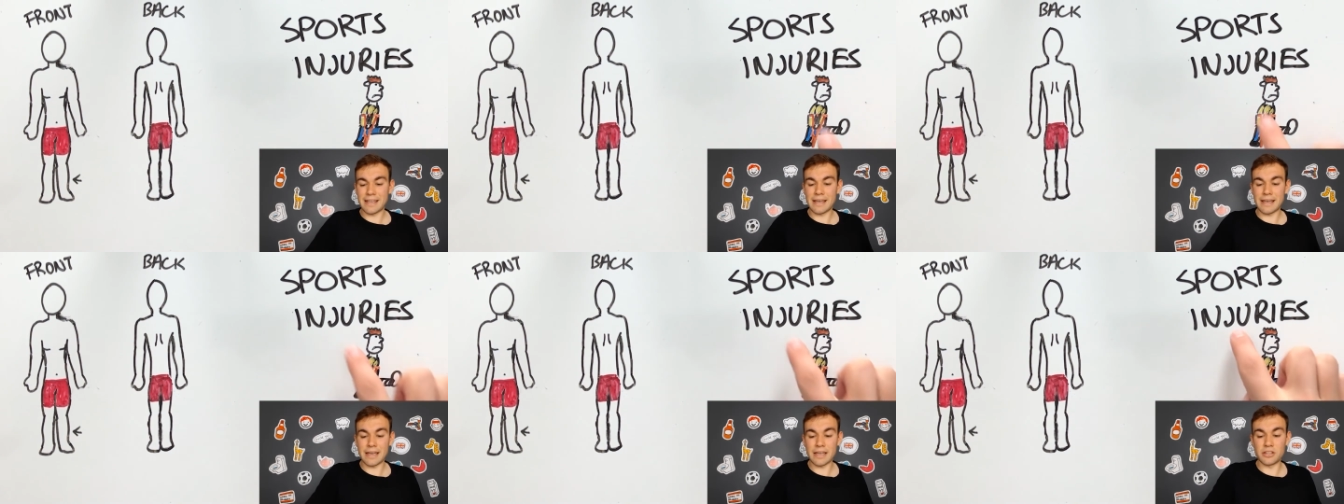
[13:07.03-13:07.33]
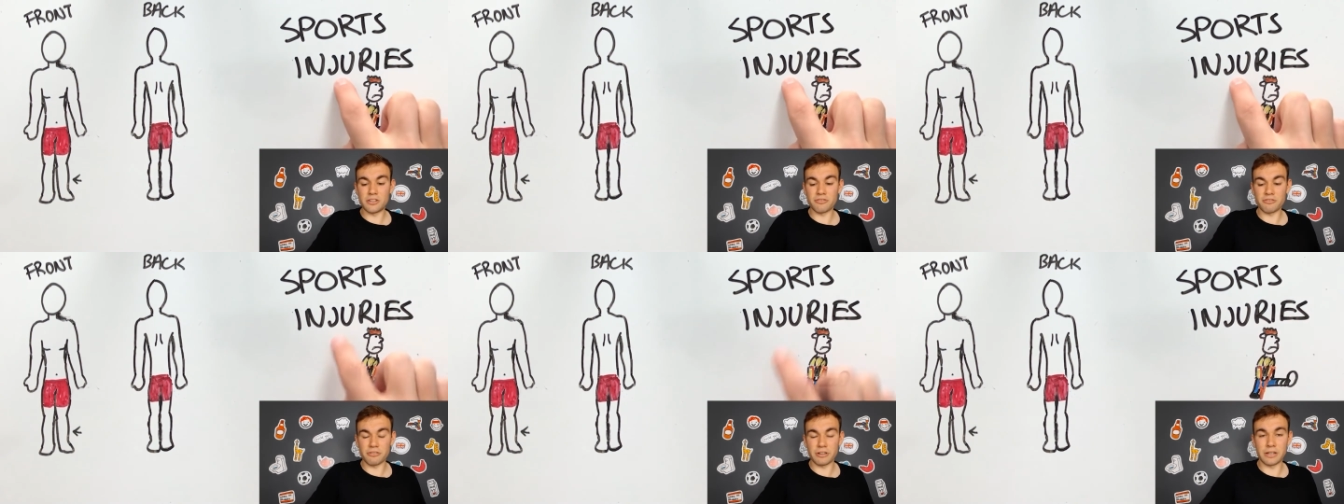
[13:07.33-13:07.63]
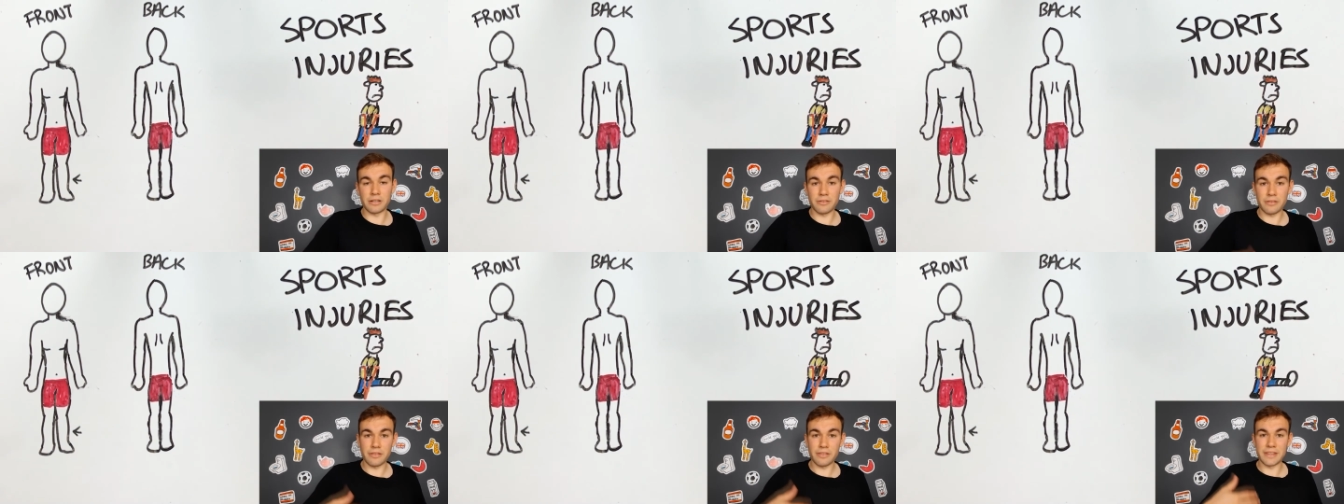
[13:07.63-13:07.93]
injury
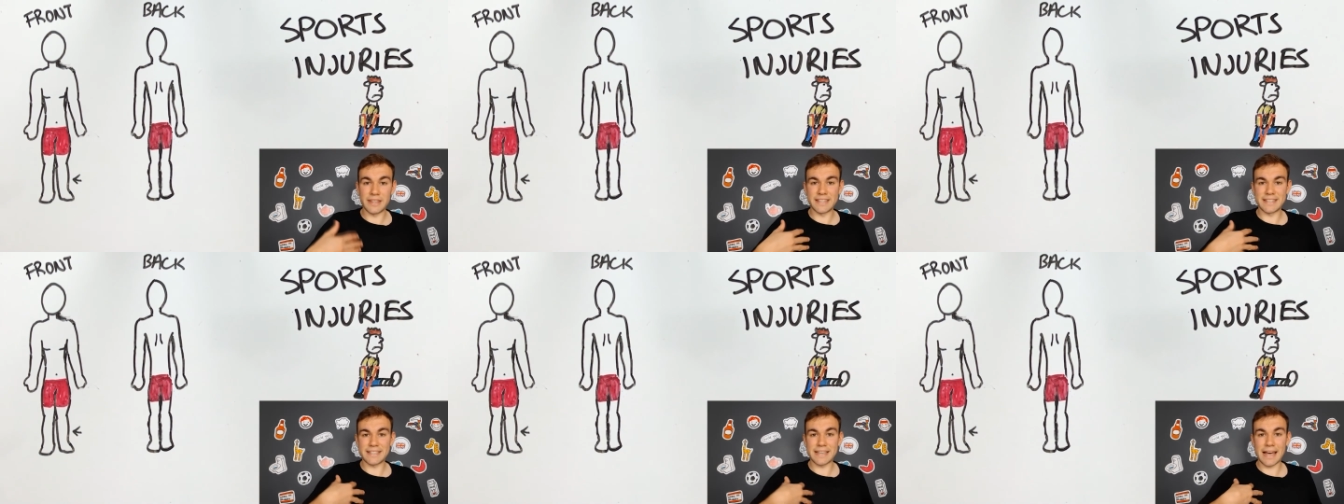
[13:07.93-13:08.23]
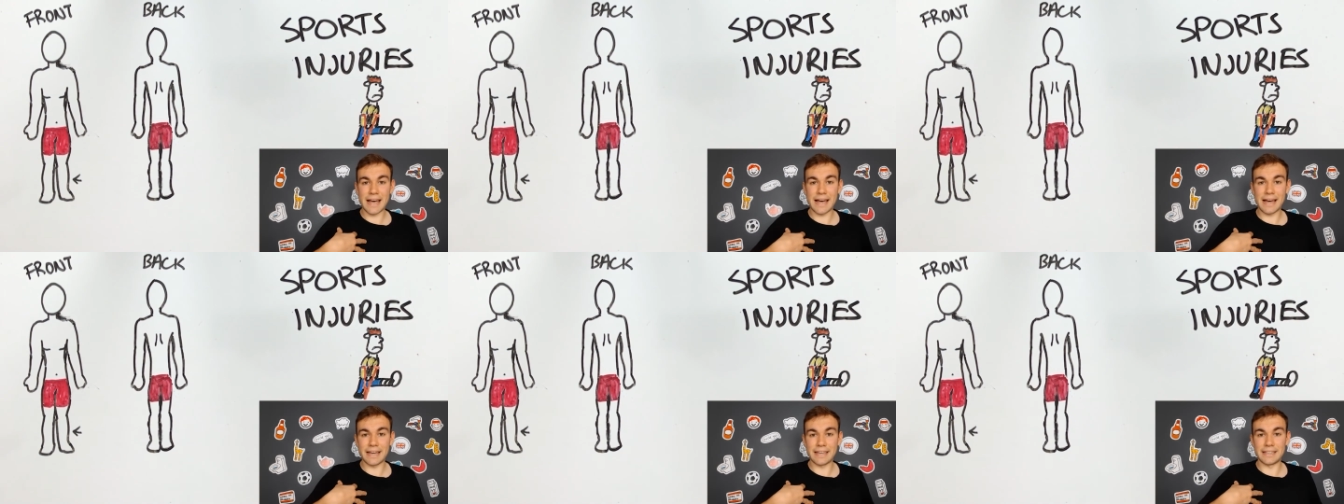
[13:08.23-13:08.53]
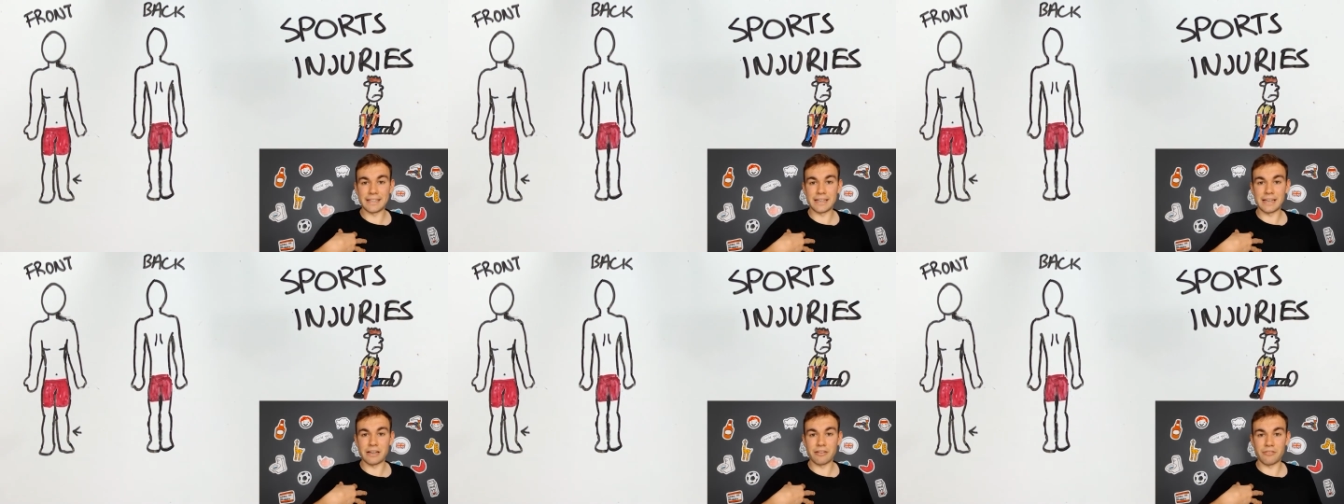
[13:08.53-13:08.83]
that
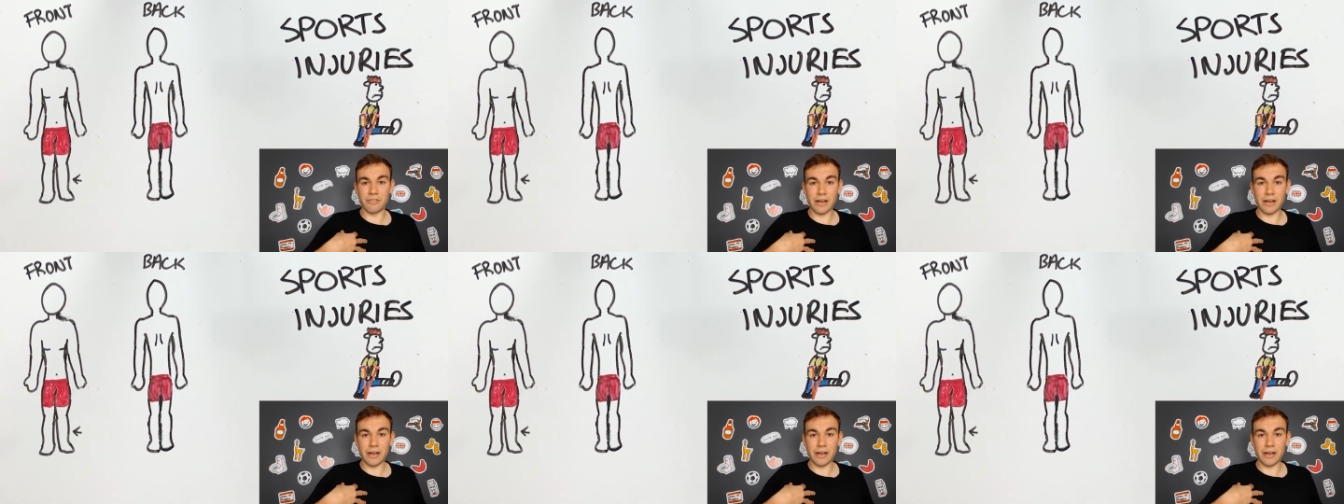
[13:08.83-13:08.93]
I have